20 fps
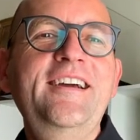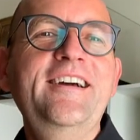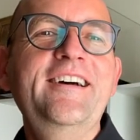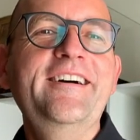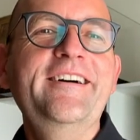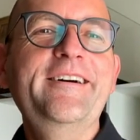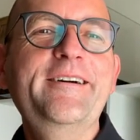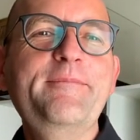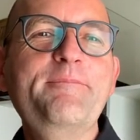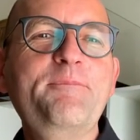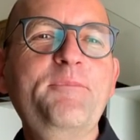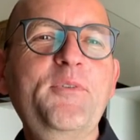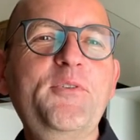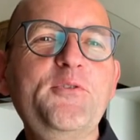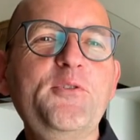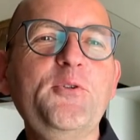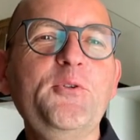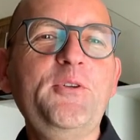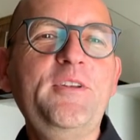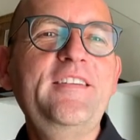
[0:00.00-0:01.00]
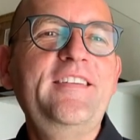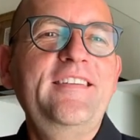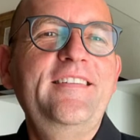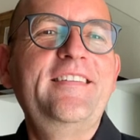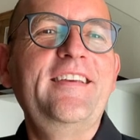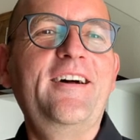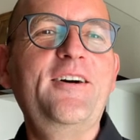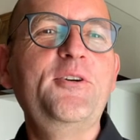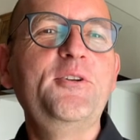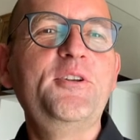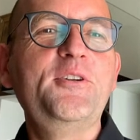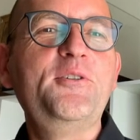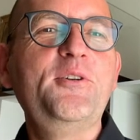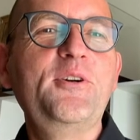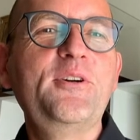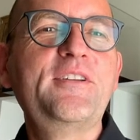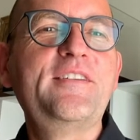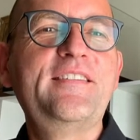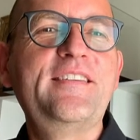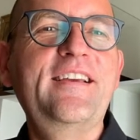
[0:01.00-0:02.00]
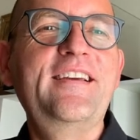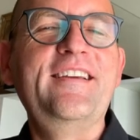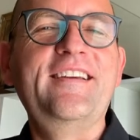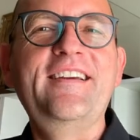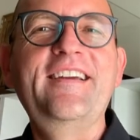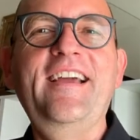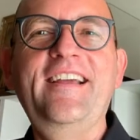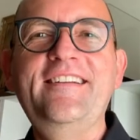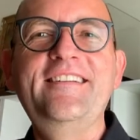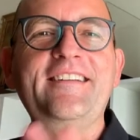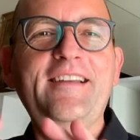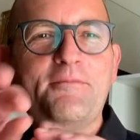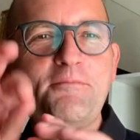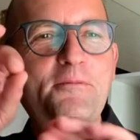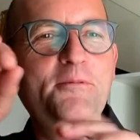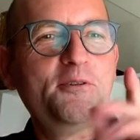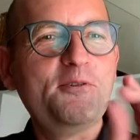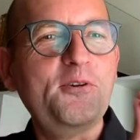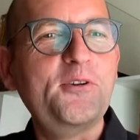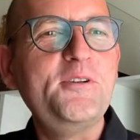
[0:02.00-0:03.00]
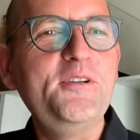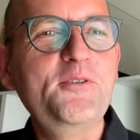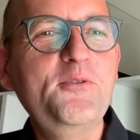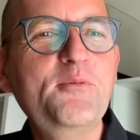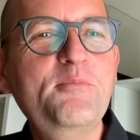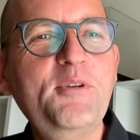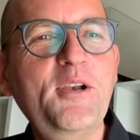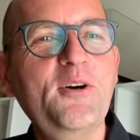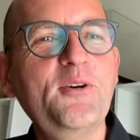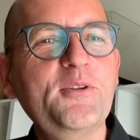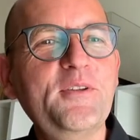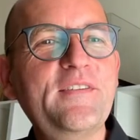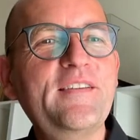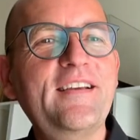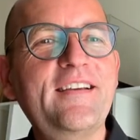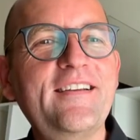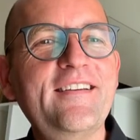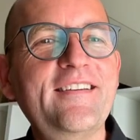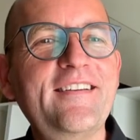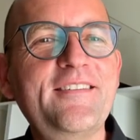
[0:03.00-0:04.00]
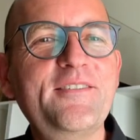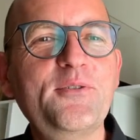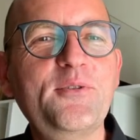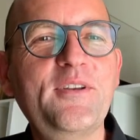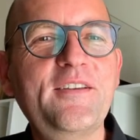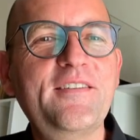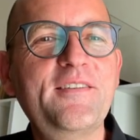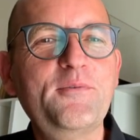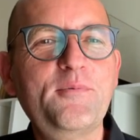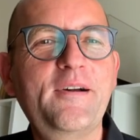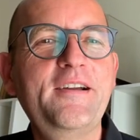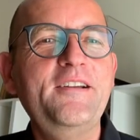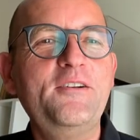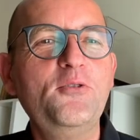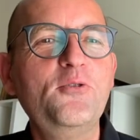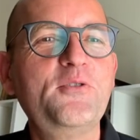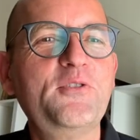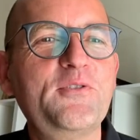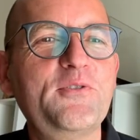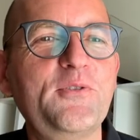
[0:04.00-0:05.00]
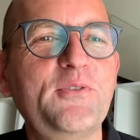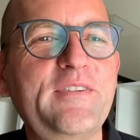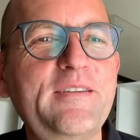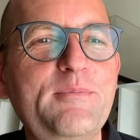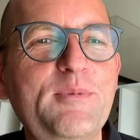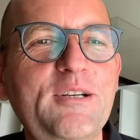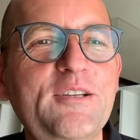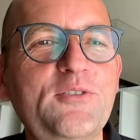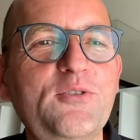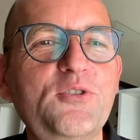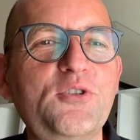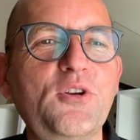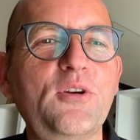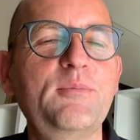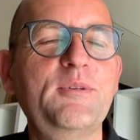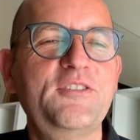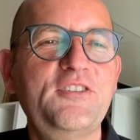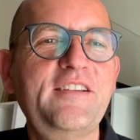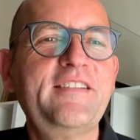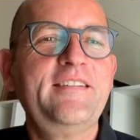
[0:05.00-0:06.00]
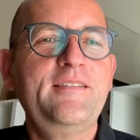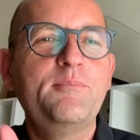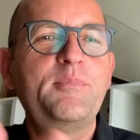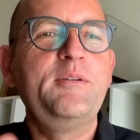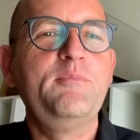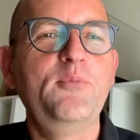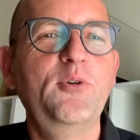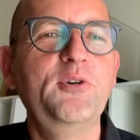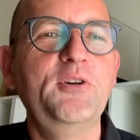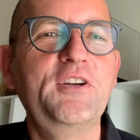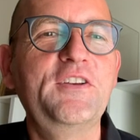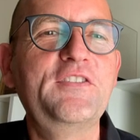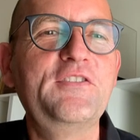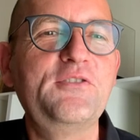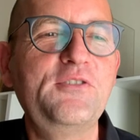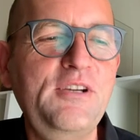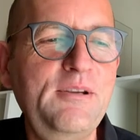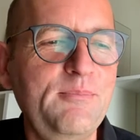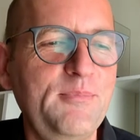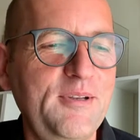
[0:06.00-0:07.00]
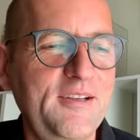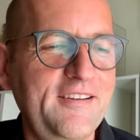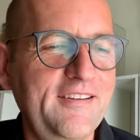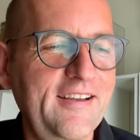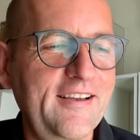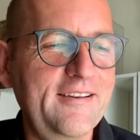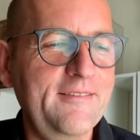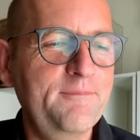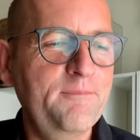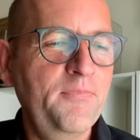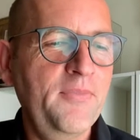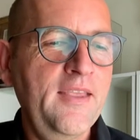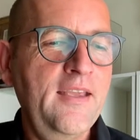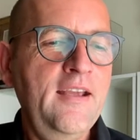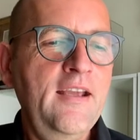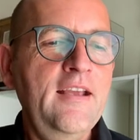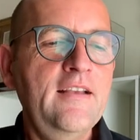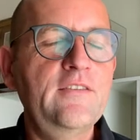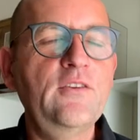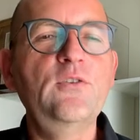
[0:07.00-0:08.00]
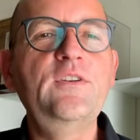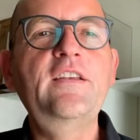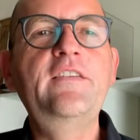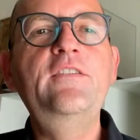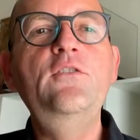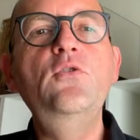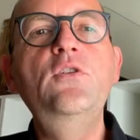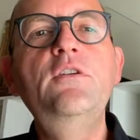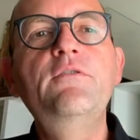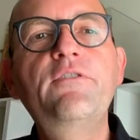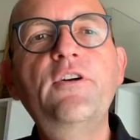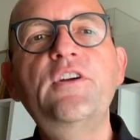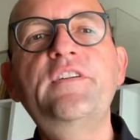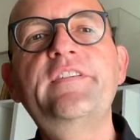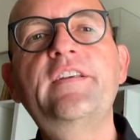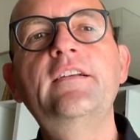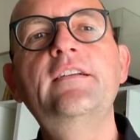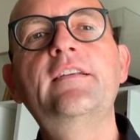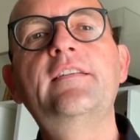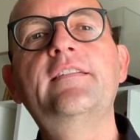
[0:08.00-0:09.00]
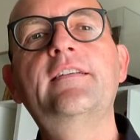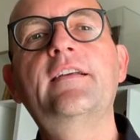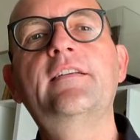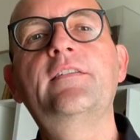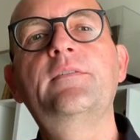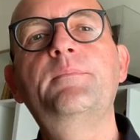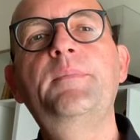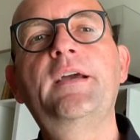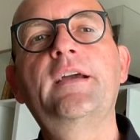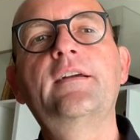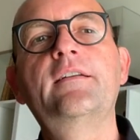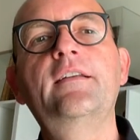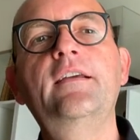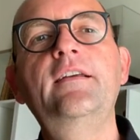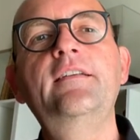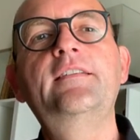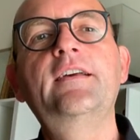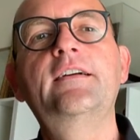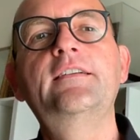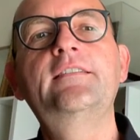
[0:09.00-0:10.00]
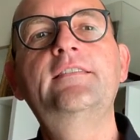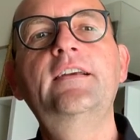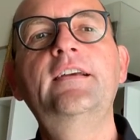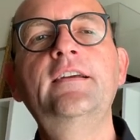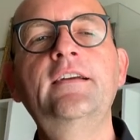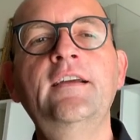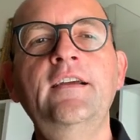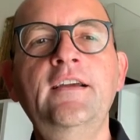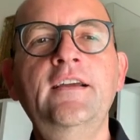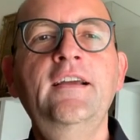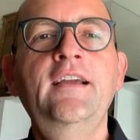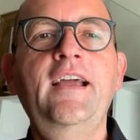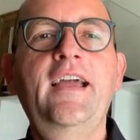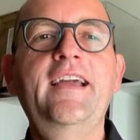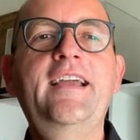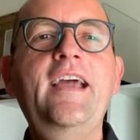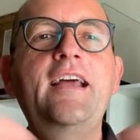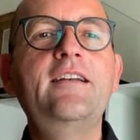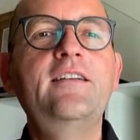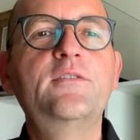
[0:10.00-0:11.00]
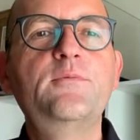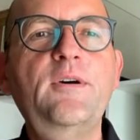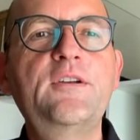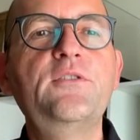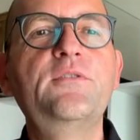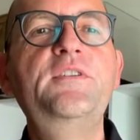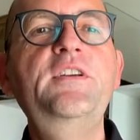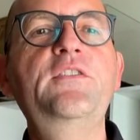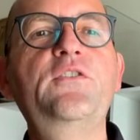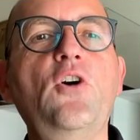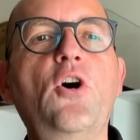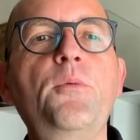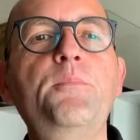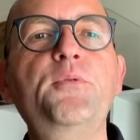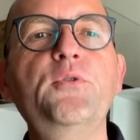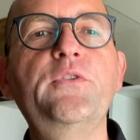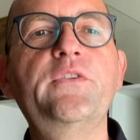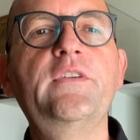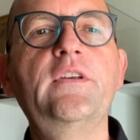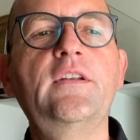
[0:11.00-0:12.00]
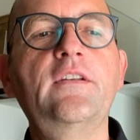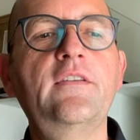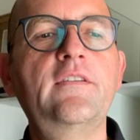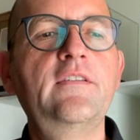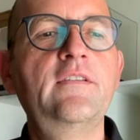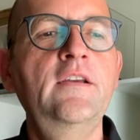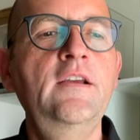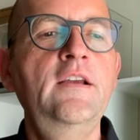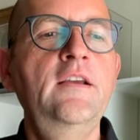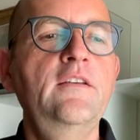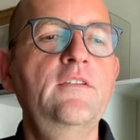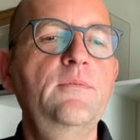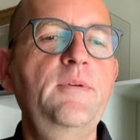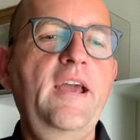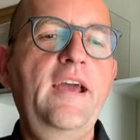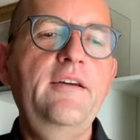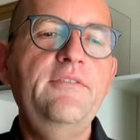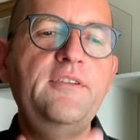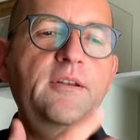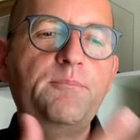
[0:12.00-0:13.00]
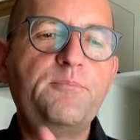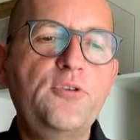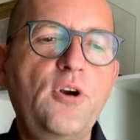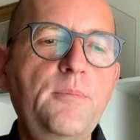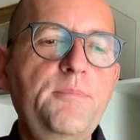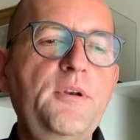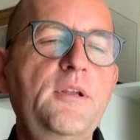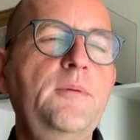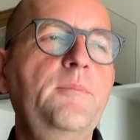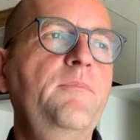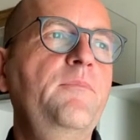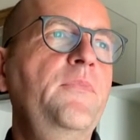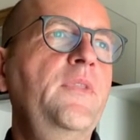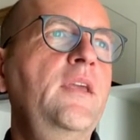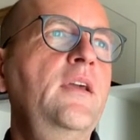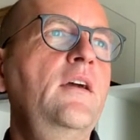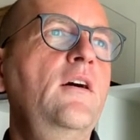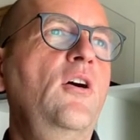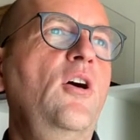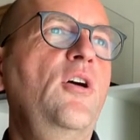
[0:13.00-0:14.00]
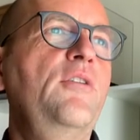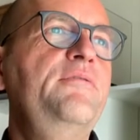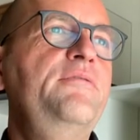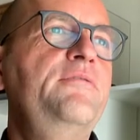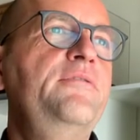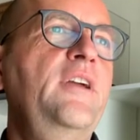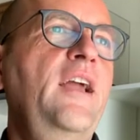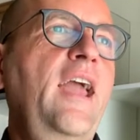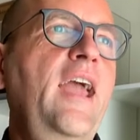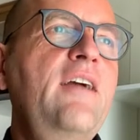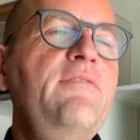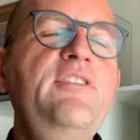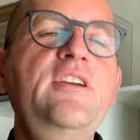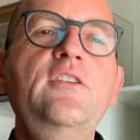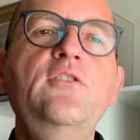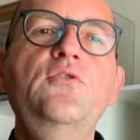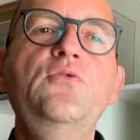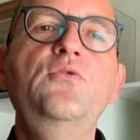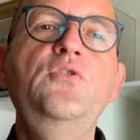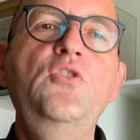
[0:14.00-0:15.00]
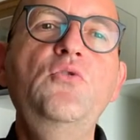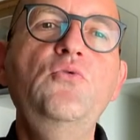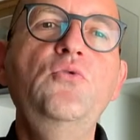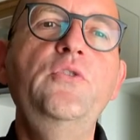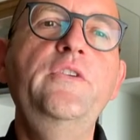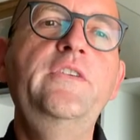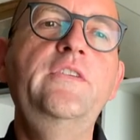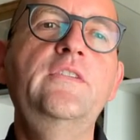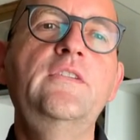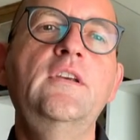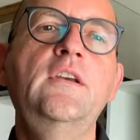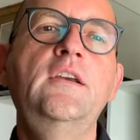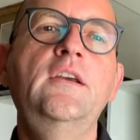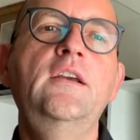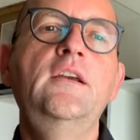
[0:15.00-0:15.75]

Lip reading: So this is how the Turks ended up with all the umlauts. So this is why it looks so similar to German, just a bit more extreme in that. So this universalist aspect is, I think, again, is one of these opposites So we have the problem of having to use